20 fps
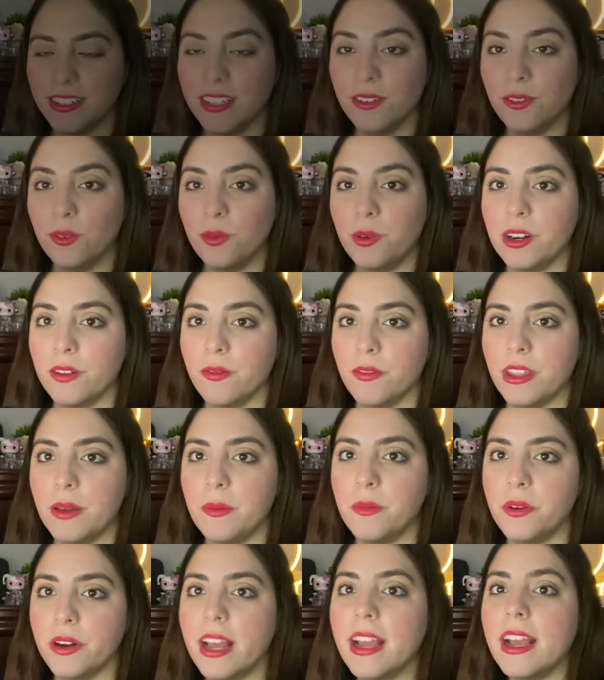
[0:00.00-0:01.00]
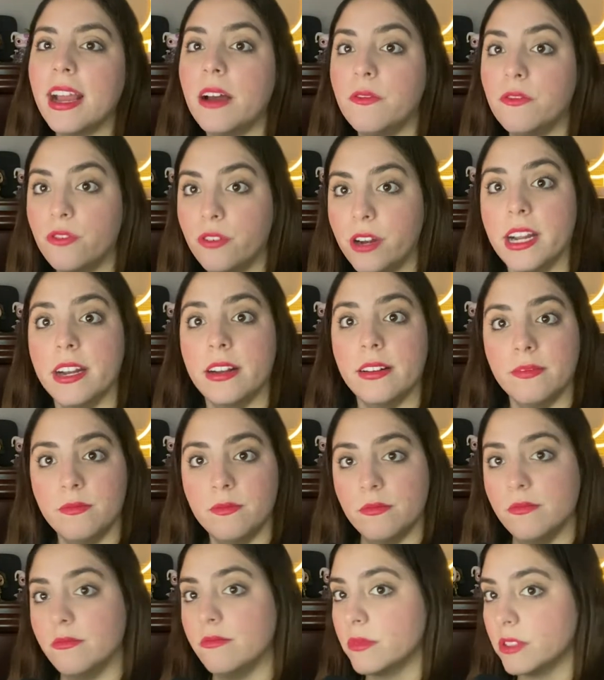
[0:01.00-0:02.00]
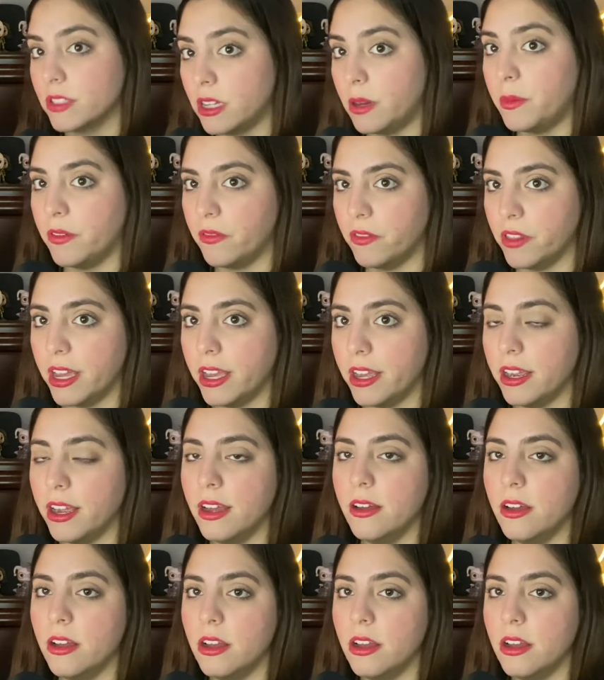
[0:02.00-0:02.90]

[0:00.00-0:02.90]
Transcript: single one of them but i have read some of them